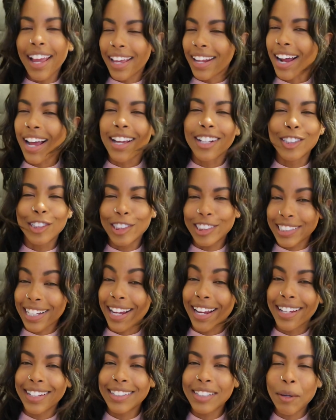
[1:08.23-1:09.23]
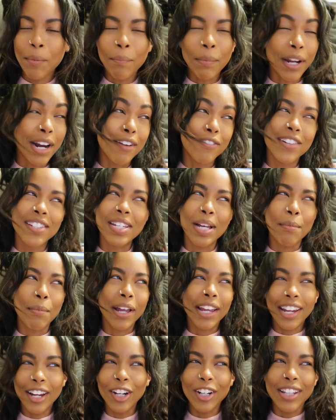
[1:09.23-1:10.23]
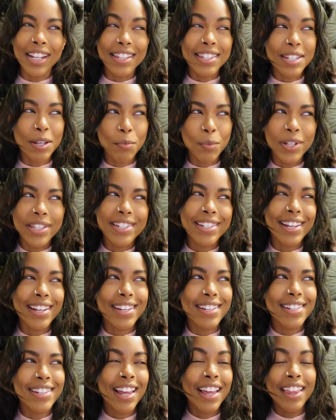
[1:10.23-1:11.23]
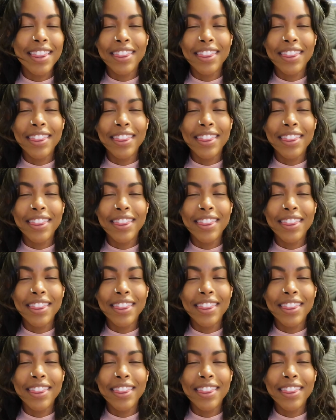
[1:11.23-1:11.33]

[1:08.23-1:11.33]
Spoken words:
And I understand, but every time I hear that someone says